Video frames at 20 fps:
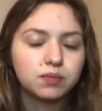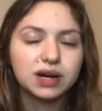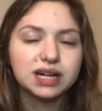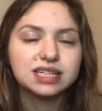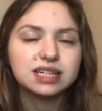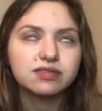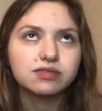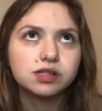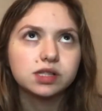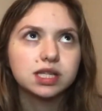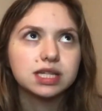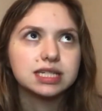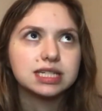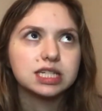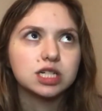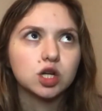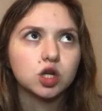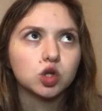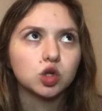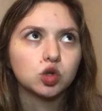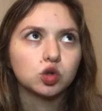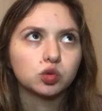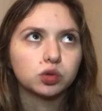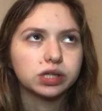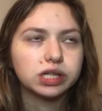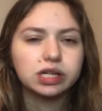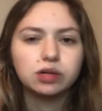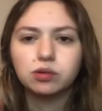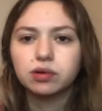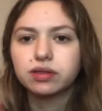But I definitely didn't
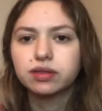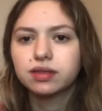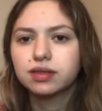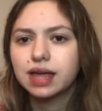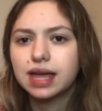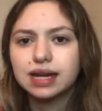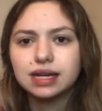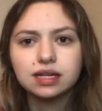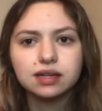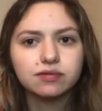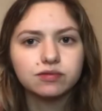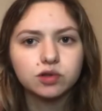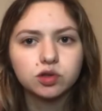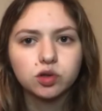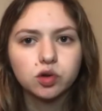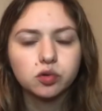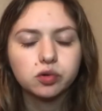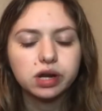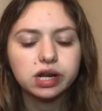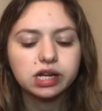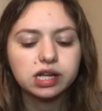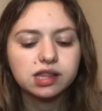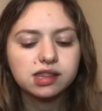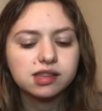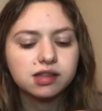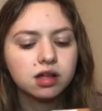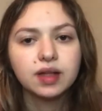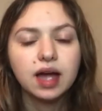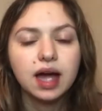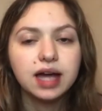agree with any of the low ratings.